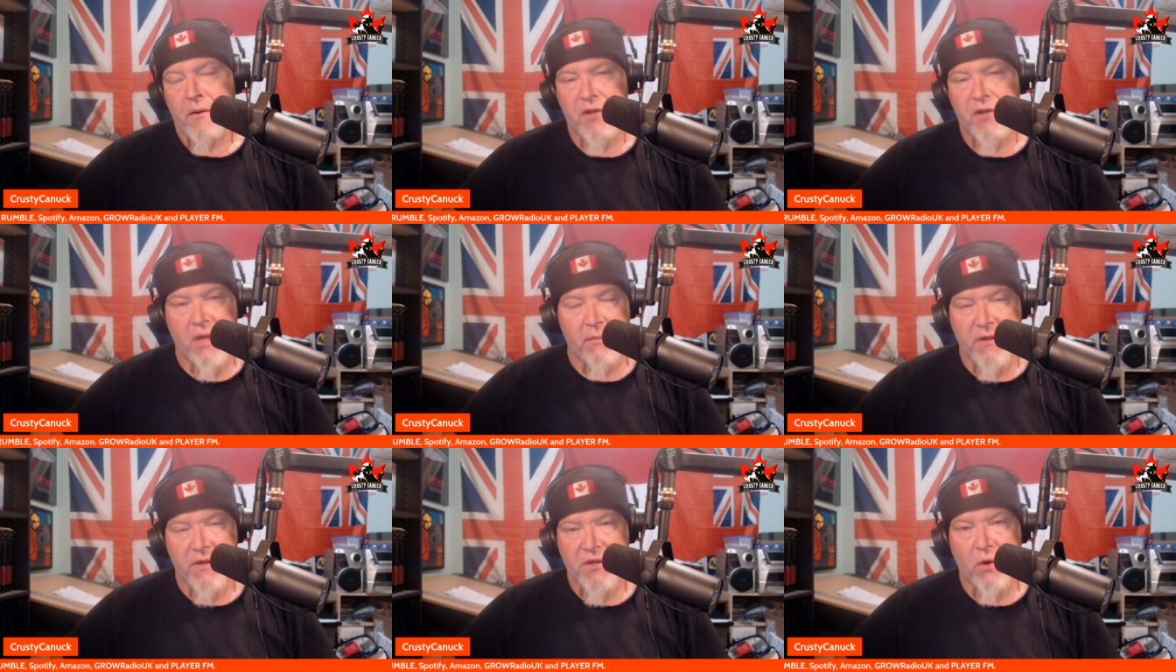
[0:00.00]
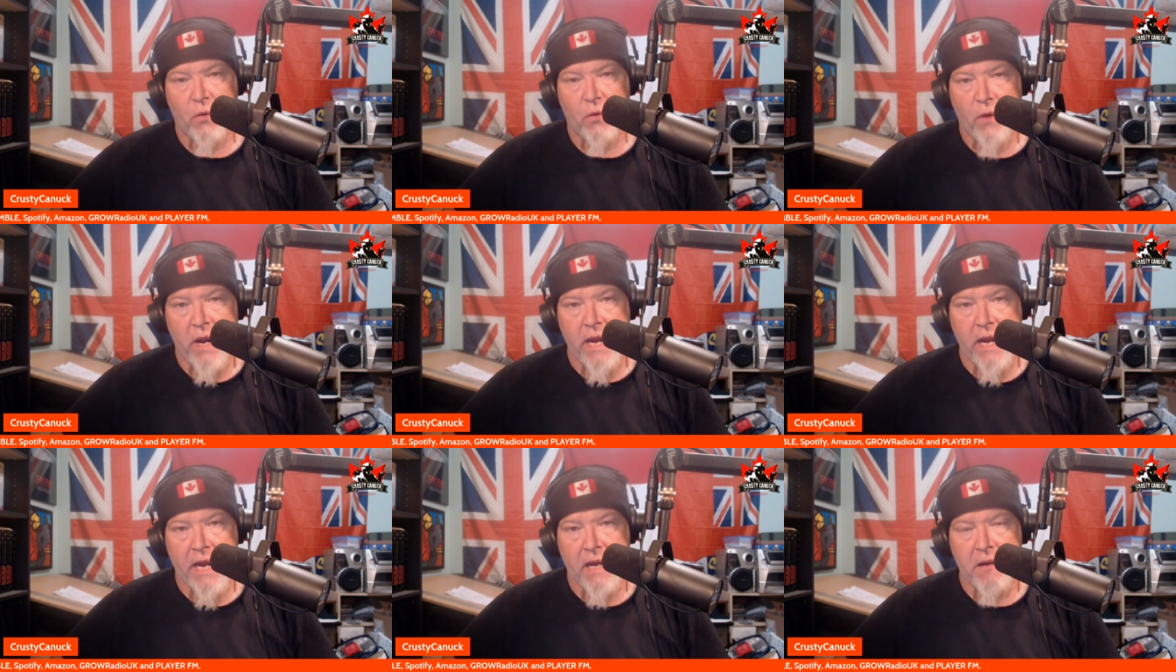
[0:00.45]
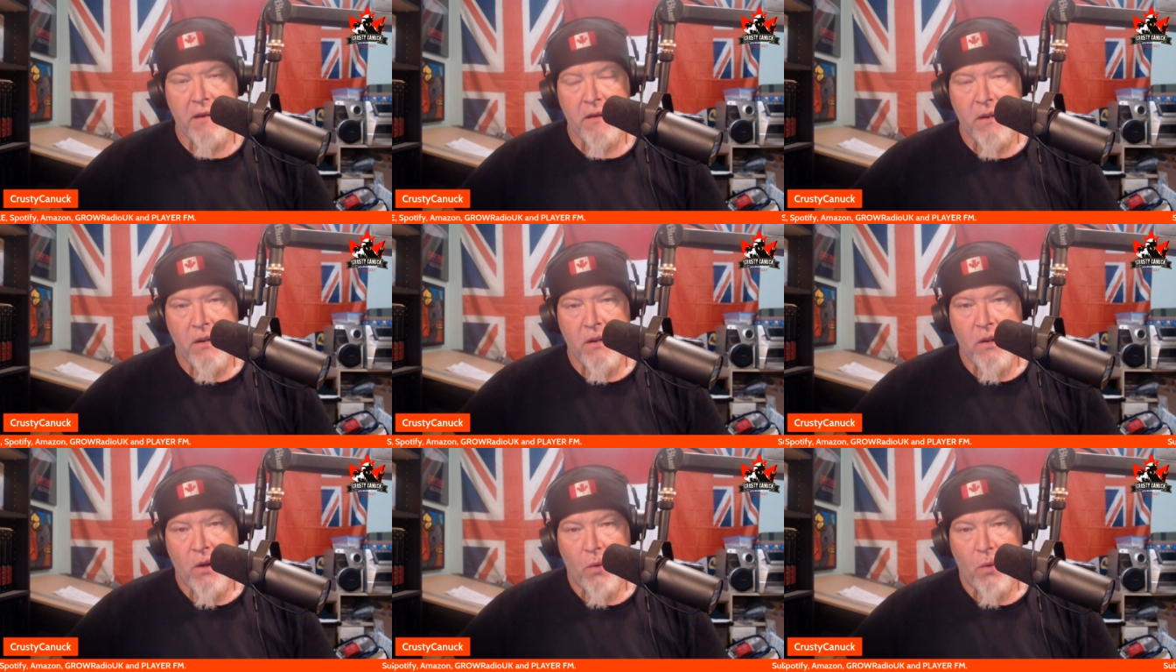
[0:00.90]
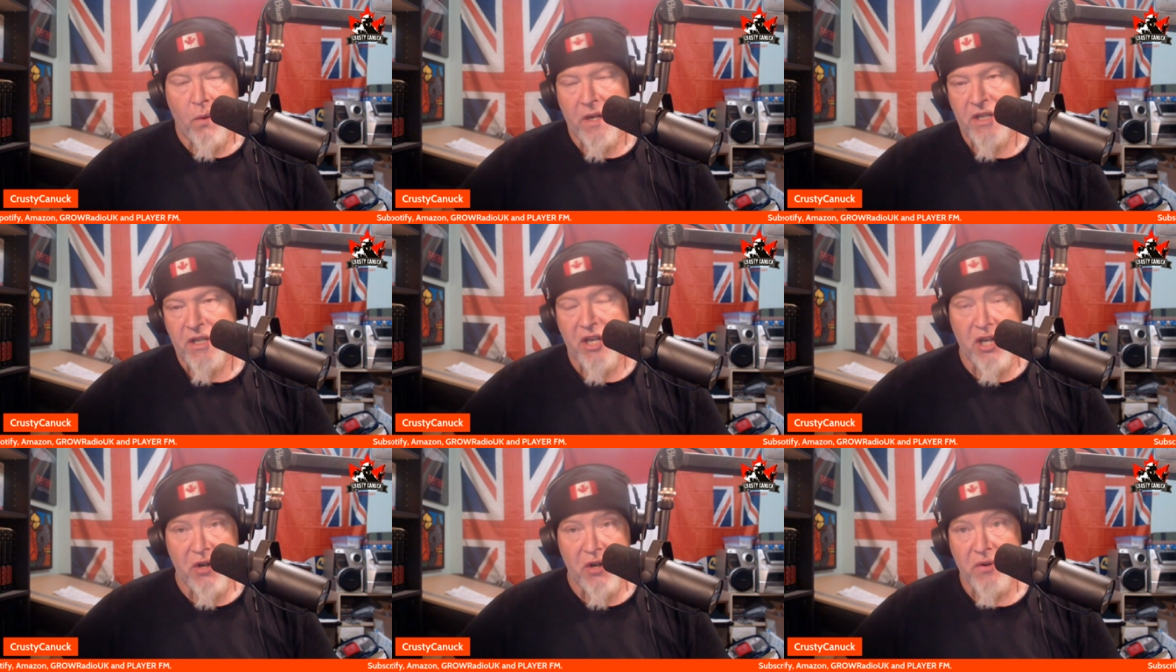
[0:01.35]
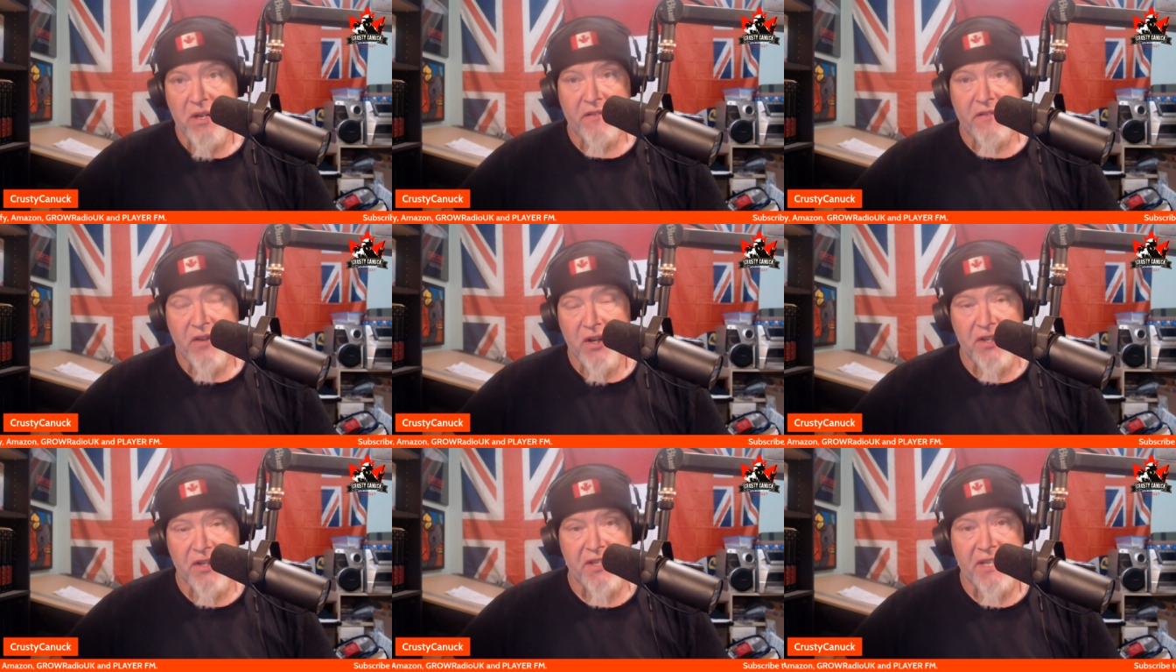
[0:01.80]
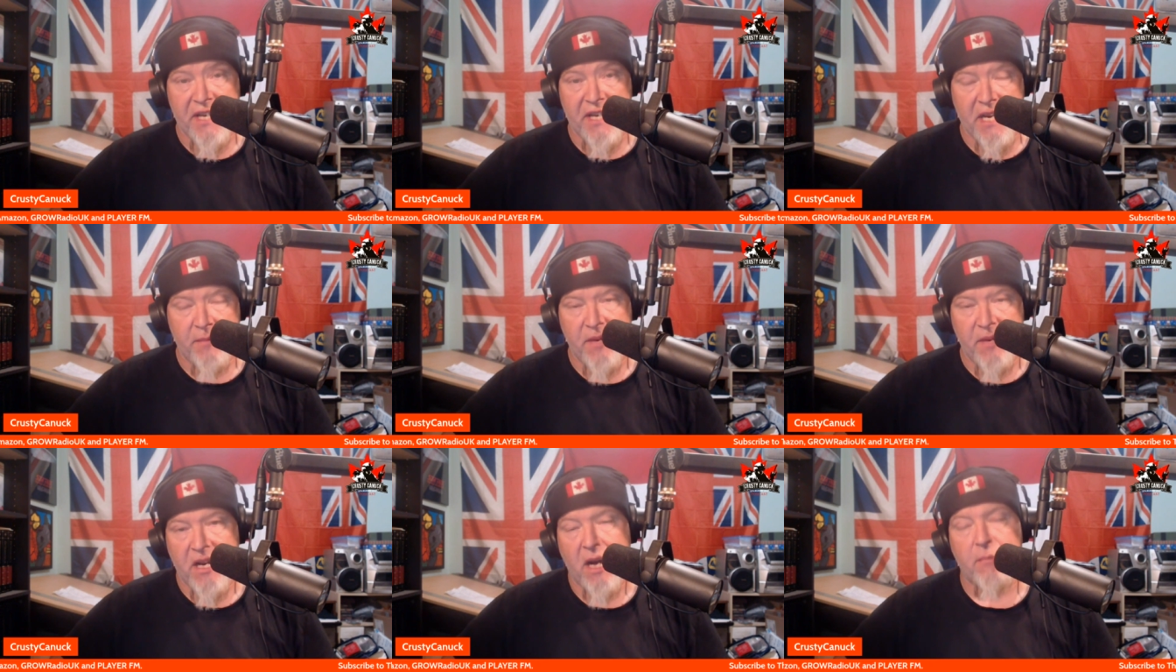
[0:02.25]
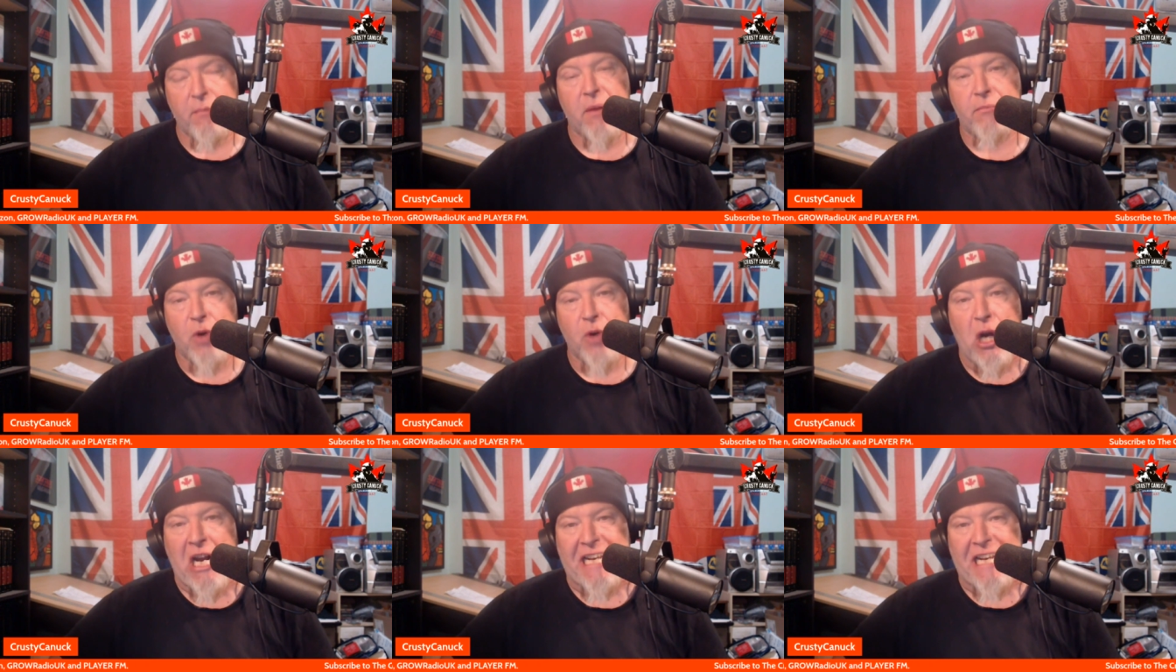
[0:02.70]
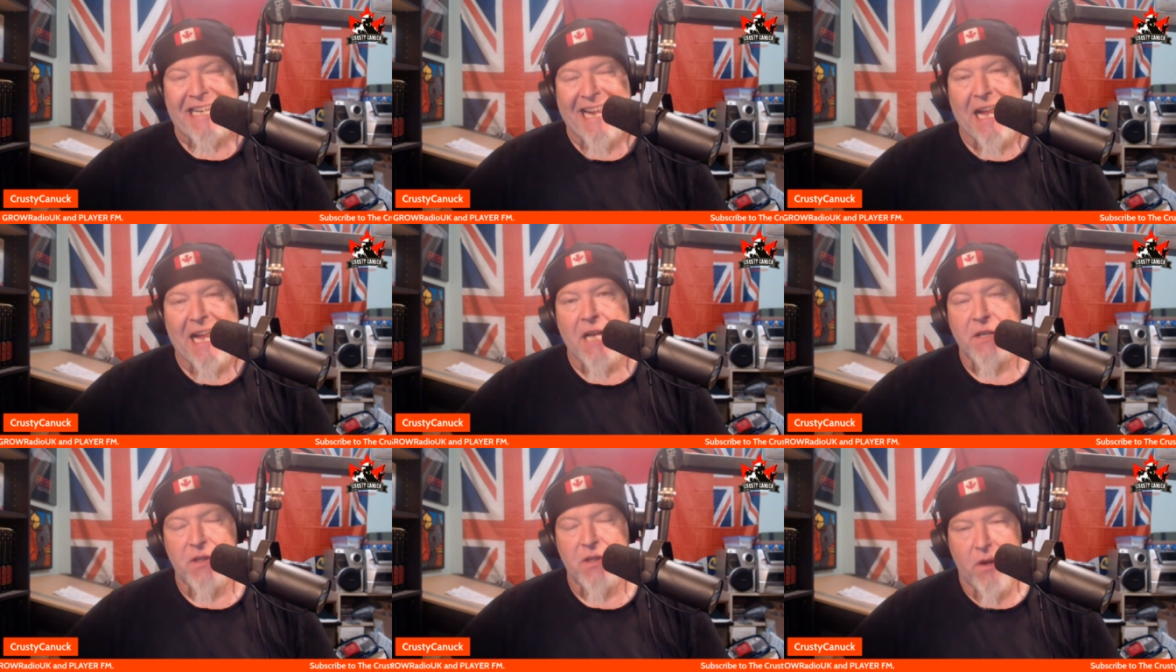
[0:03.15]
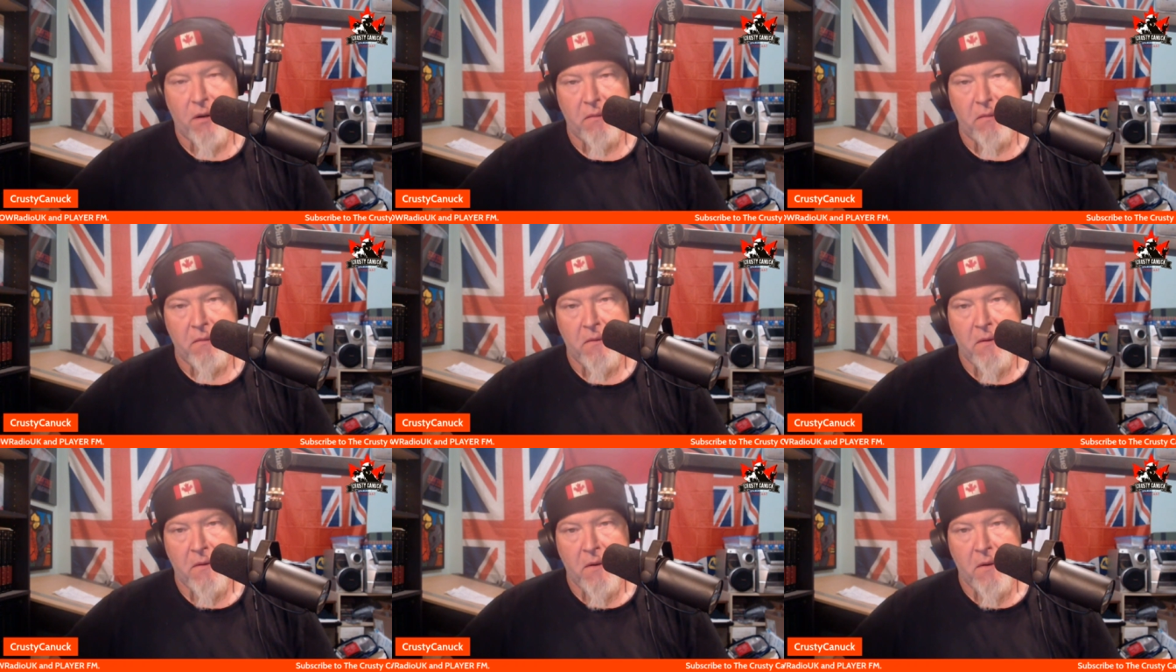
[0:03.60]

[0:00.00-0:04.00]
Seamus O'Regan went to university to become a broadcaster.